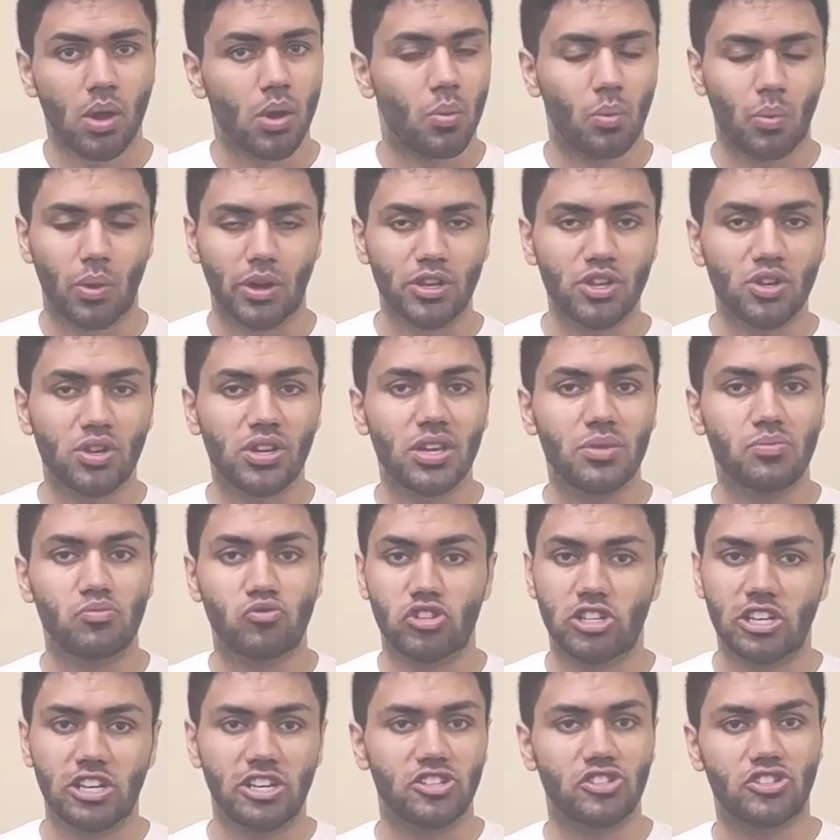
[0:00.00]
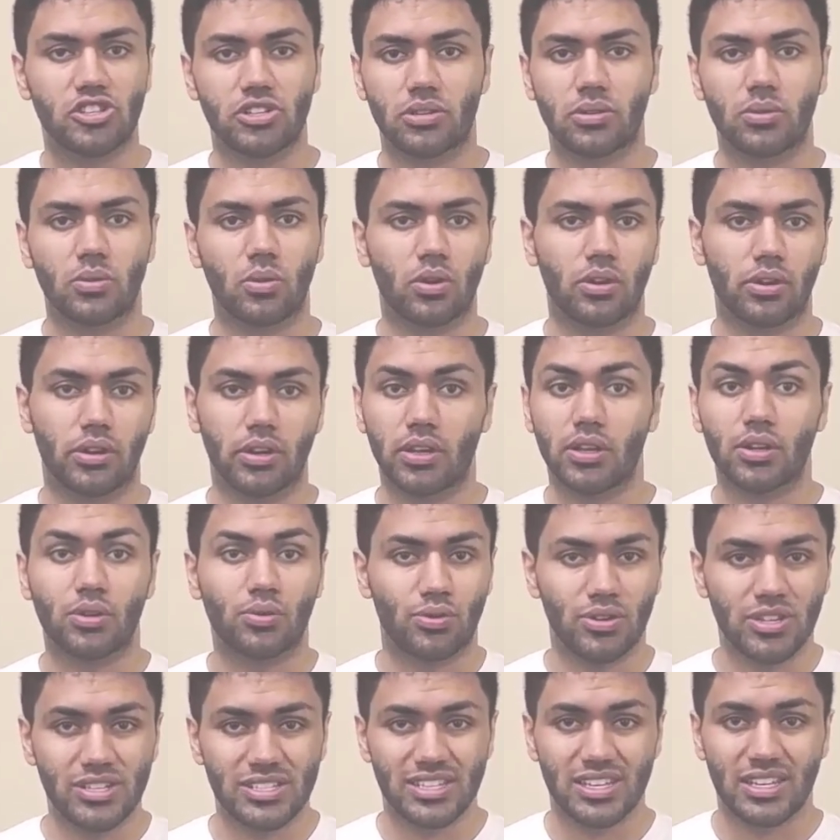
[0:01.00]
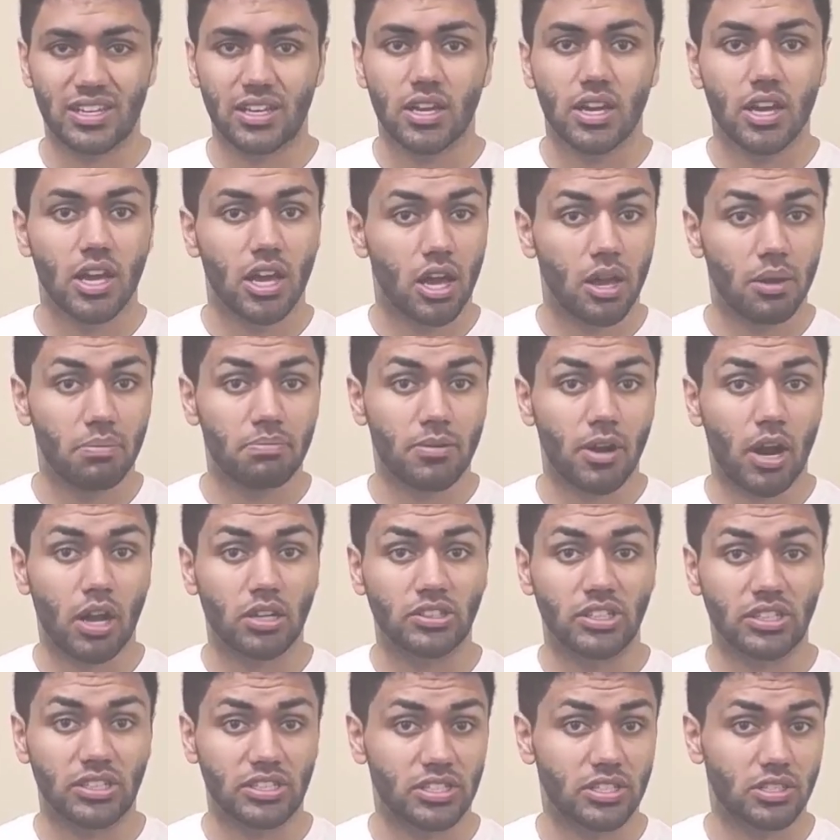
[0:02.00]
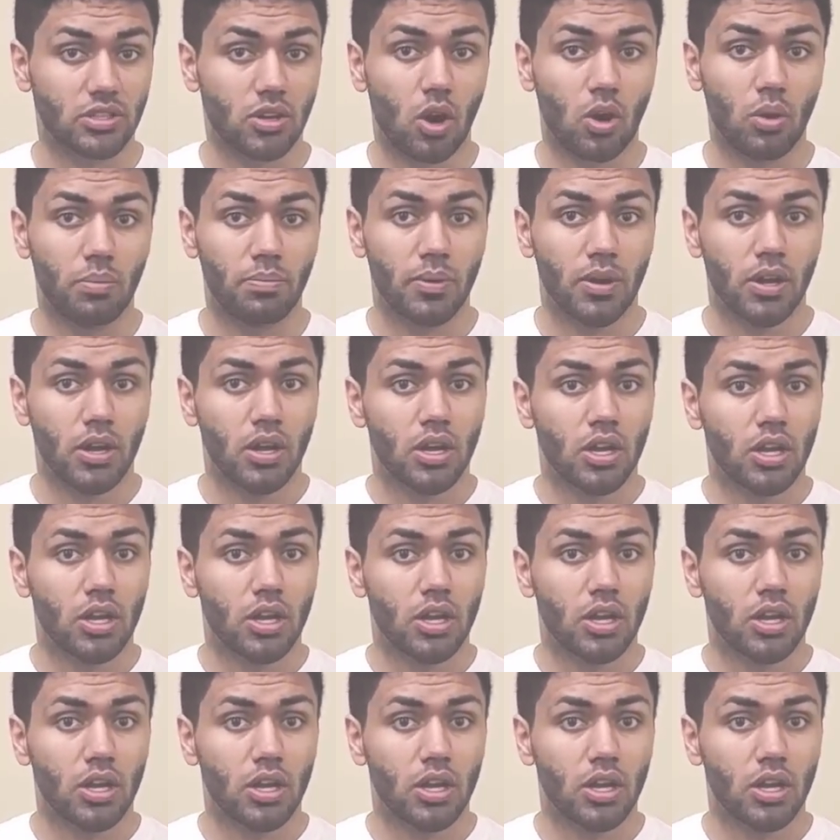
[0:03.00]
When you keep changing or increasing a project's scope,